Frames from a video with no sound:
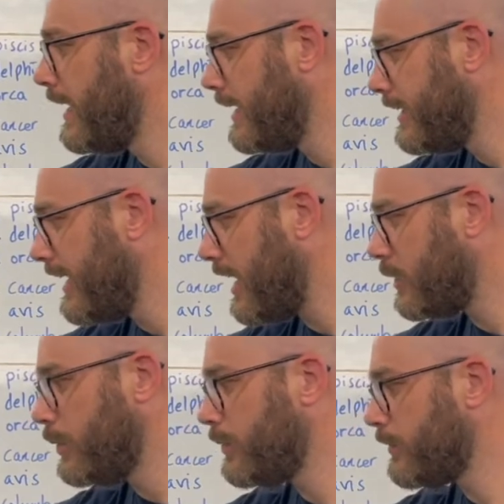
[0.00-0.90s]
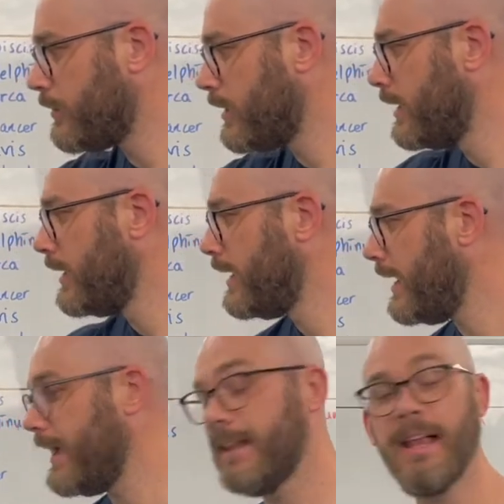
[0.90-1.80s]
lacus.
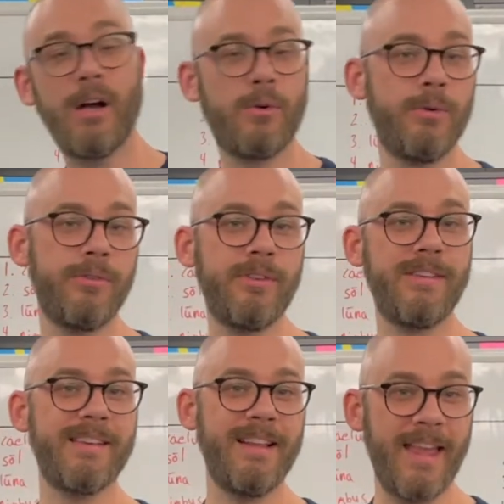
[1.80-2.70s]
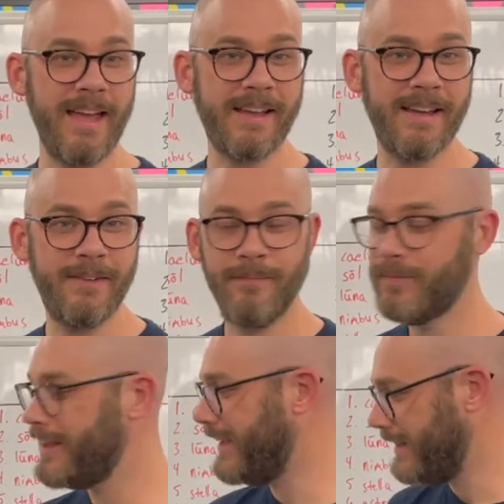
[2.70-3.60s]
A lacus is a lake.
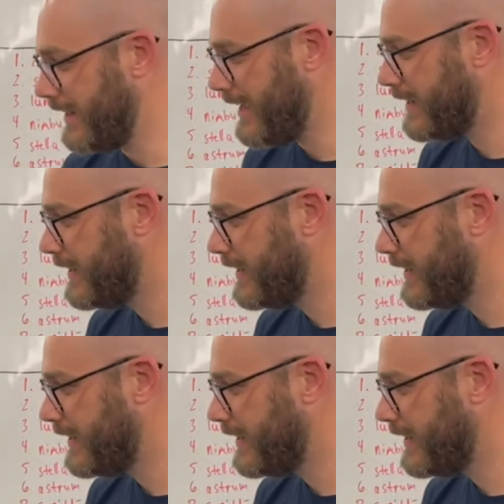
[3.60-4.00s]
A lake